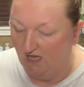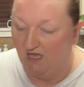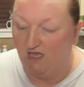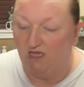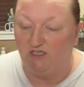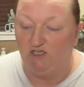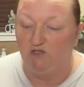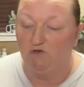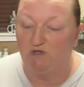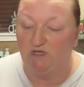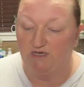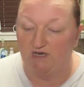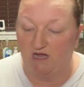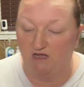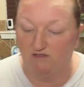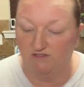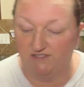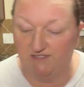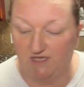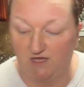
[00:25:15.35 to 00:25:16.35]
You could
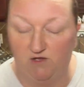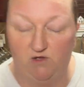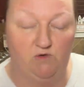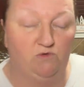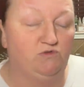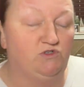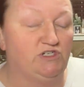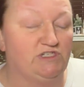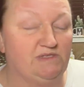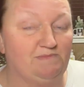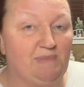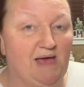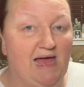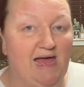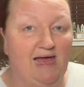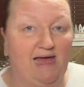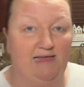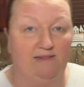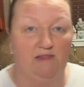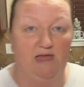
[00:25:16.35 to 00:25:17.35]
also just
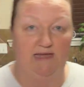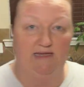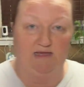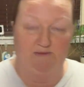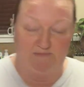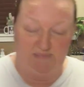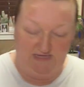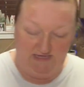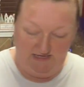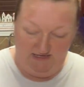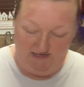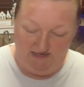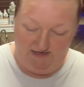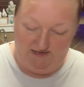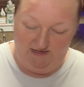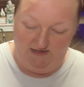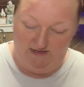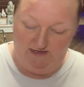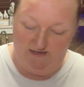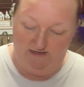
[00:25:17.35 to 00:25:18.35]
buy like a
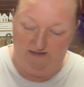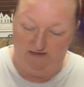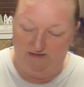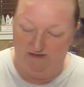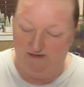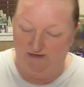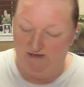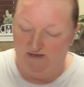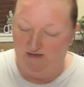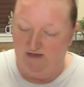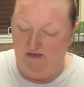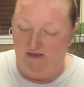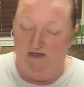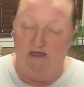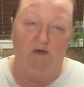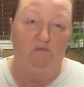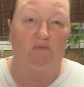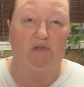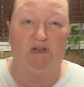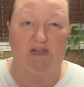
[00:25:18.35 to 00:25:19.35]
big
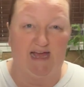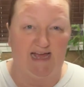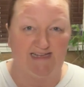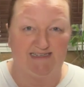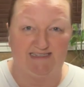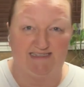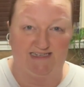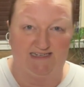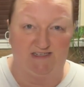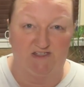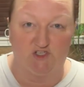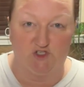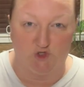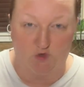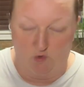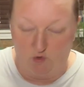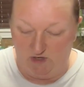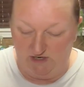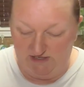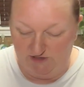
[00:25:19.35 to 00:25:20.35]
plastic
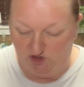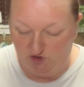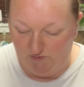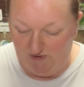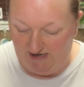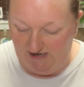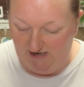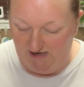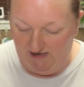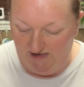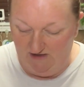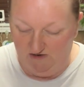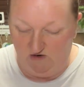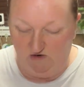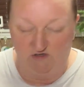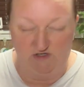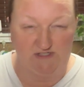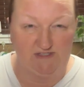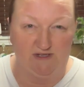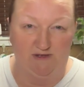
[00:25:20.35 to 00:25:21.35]
storage bin
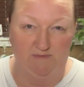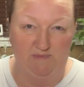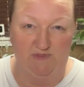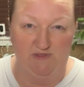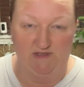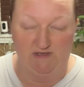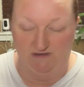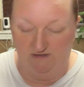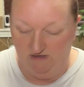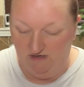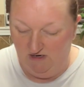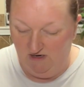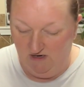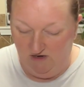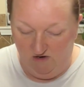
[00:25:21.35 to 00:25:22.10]
or something.